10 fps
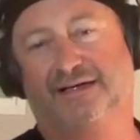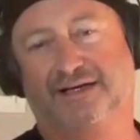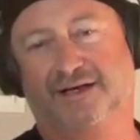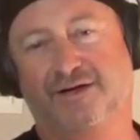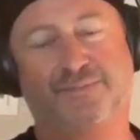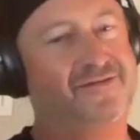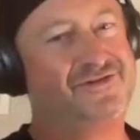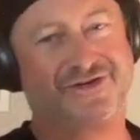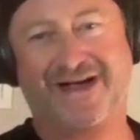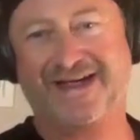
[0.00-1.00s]

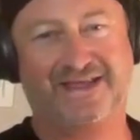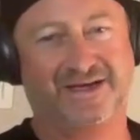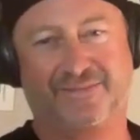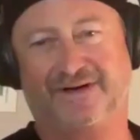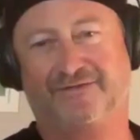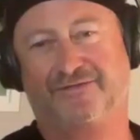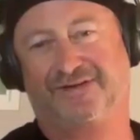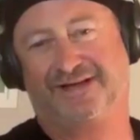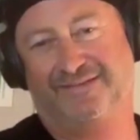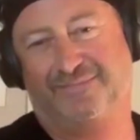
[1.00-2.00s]
above training,
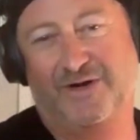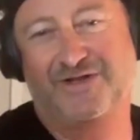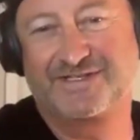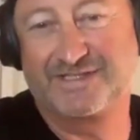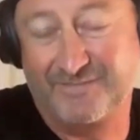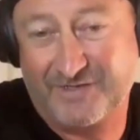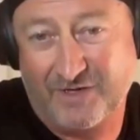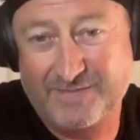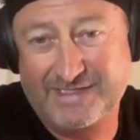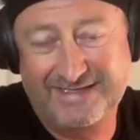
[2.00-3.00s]
above bonuses
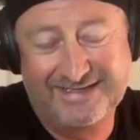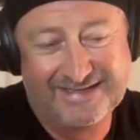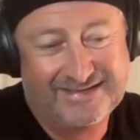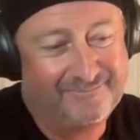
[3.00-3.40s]
sometimes. And,